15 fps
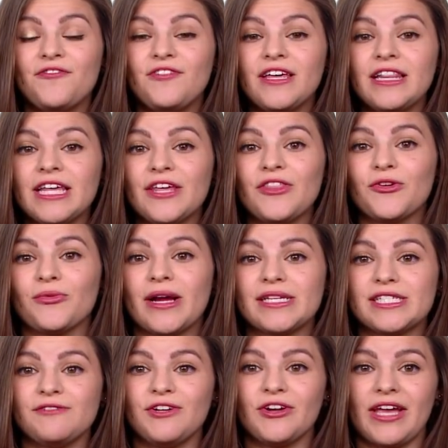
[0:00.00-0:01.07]
Fill in the
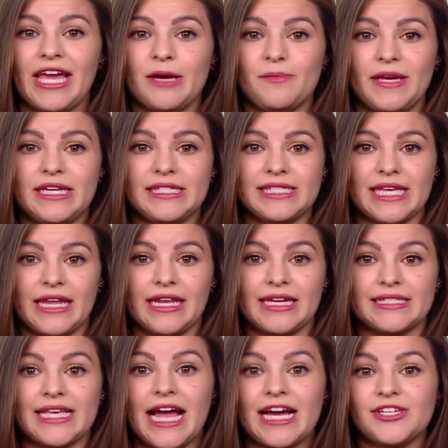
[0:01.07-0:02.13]
rest of your campaign
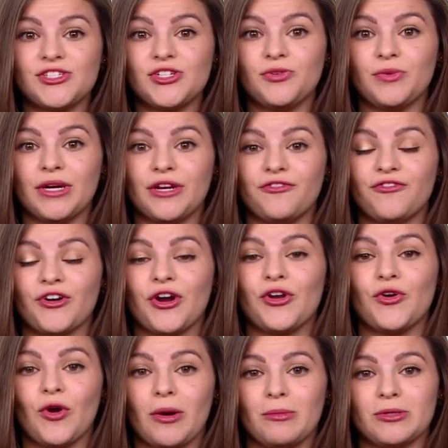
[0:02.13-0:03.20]
settings as you would for a
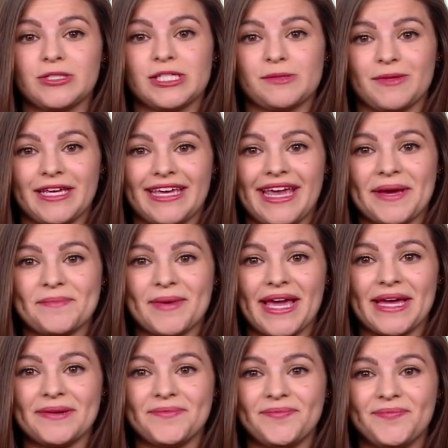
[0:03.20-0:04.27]
normal display
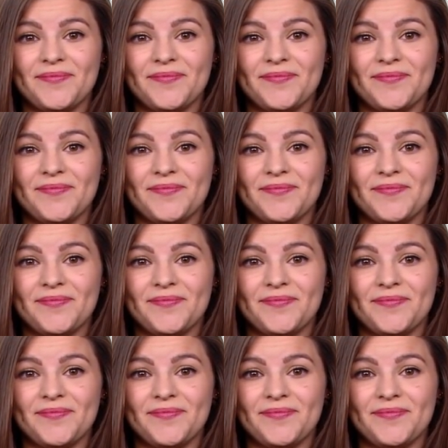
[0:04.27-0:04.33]
campaign.